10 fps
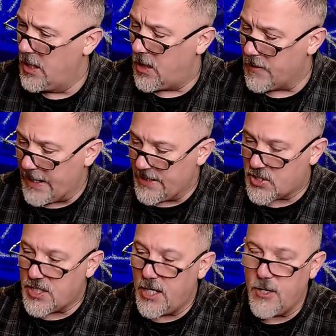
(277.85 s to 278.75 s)
All right,
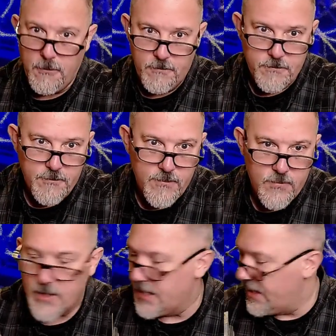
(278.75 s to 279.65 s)
so
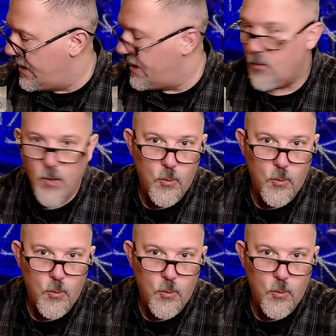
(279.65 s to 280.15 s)
what